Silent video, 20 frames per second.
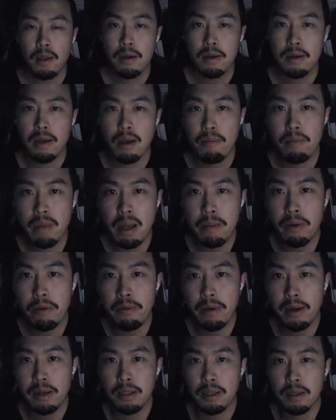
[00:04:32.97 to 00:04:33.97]

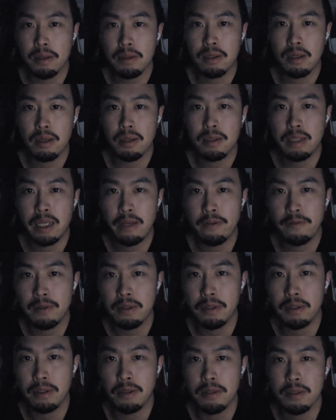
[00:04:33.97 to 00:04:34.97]
commemorating the
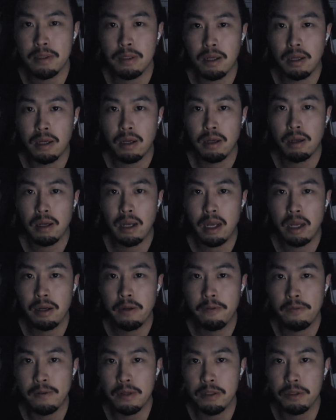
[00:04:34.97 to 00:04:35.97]
70th
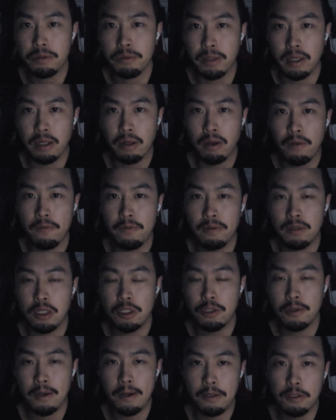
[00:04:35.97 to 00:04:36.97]
anniversary of the
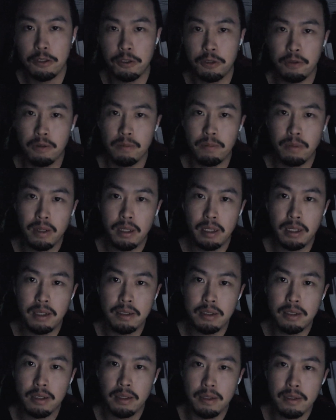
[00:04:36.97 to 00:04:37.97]
Chinese troops
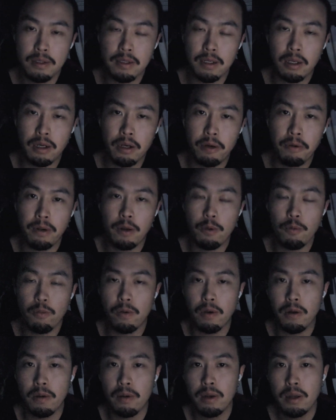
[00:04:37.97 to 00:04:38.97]
entering the Korean
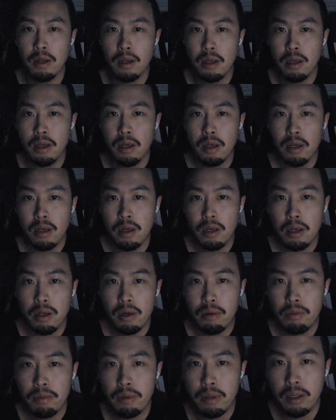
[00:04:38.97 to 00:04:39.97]
War,
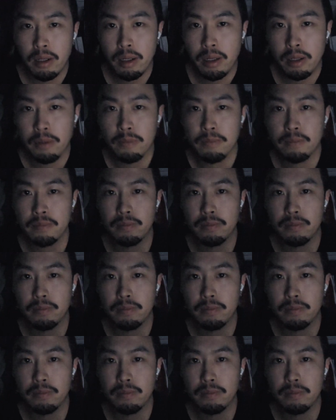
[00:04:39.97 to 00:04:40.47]
reiterated